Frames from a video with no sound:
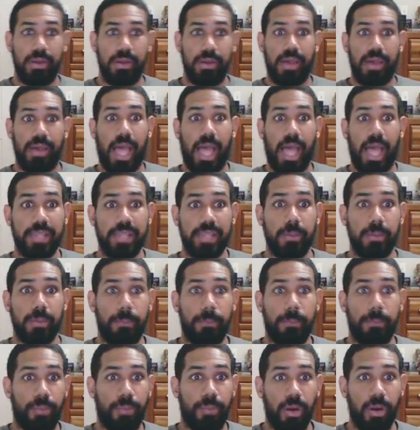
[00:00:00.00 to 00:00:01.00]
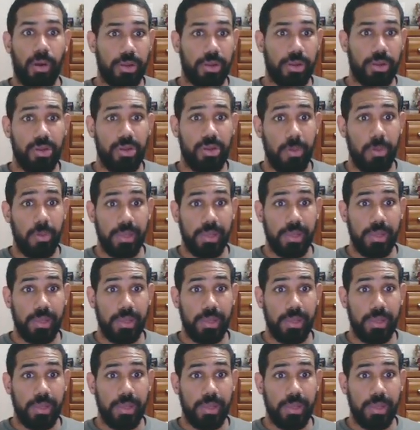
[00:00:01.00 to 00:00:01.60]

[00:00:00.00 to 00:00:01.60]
as a burnt human.